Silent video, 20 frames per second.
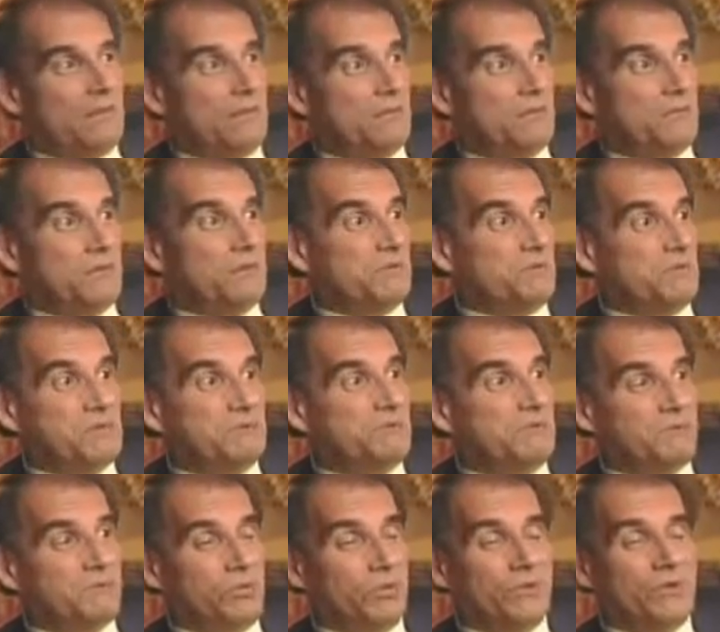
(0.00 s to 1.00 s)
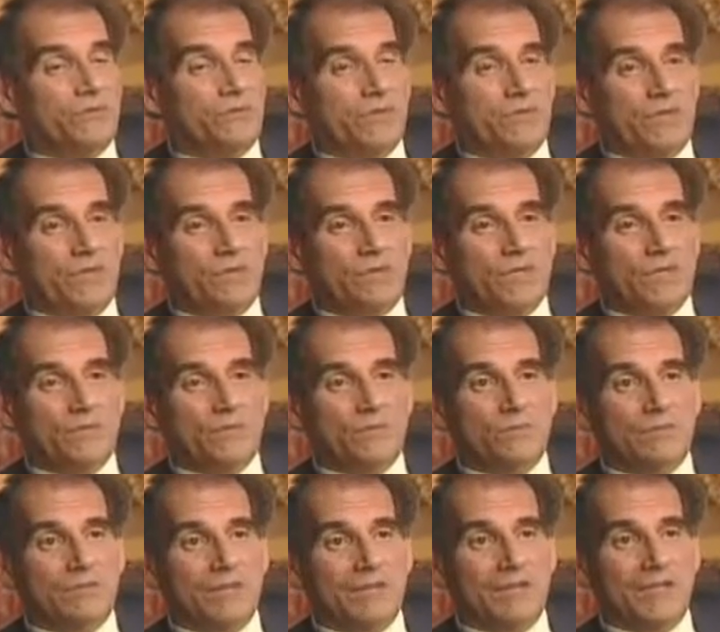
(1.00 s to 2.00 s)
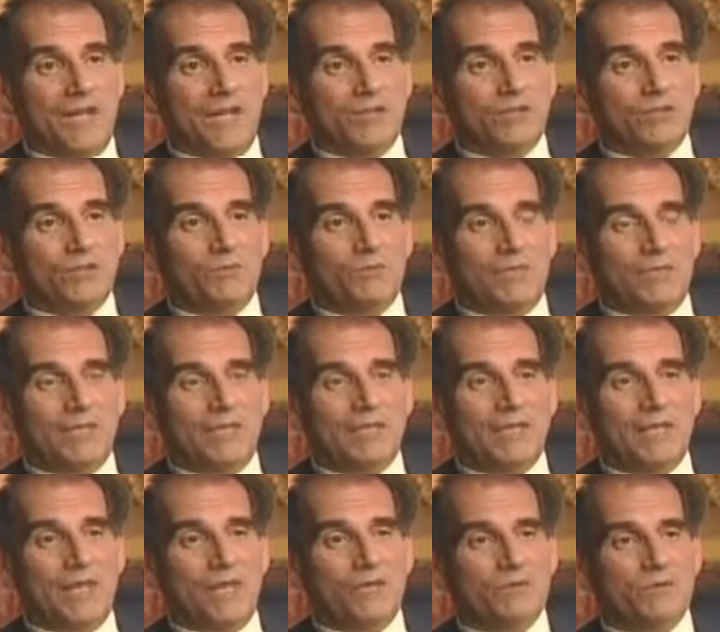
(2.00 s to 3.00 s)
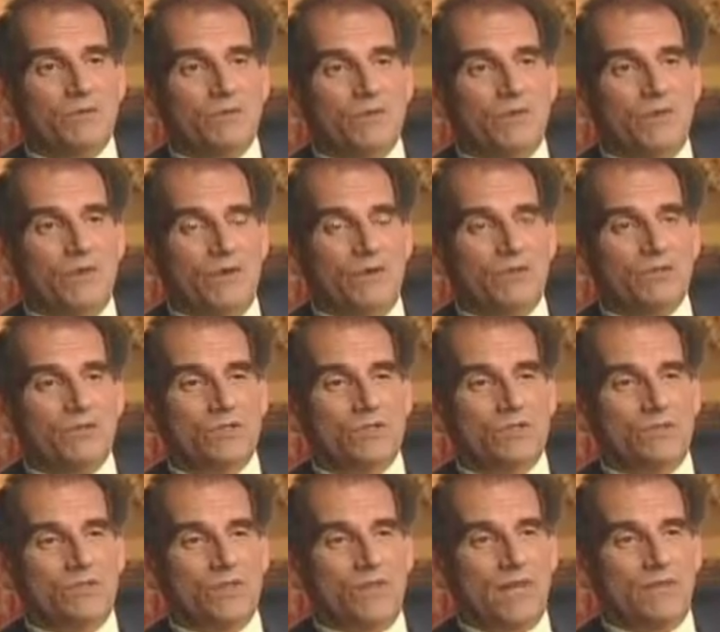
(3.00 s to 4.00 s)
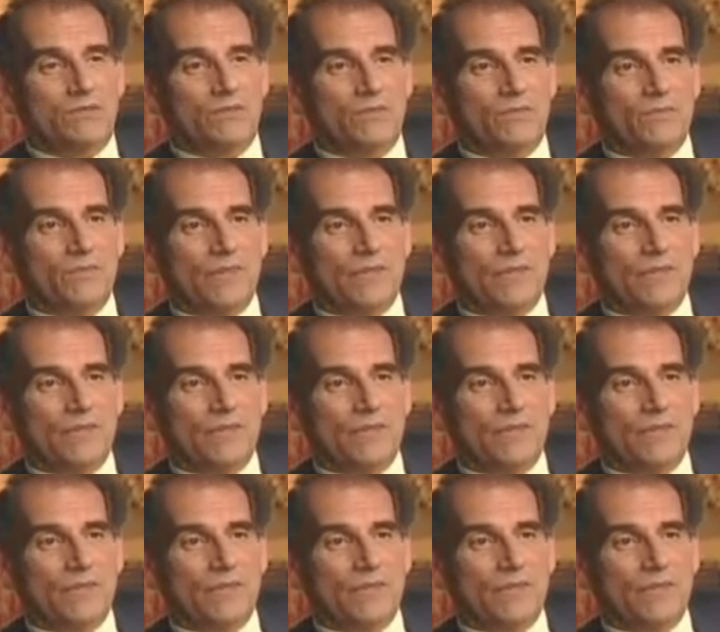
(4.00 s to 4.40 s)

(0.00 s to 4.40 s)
the more it seemed perfectly reasonable that that should be the account of the origins of the novel.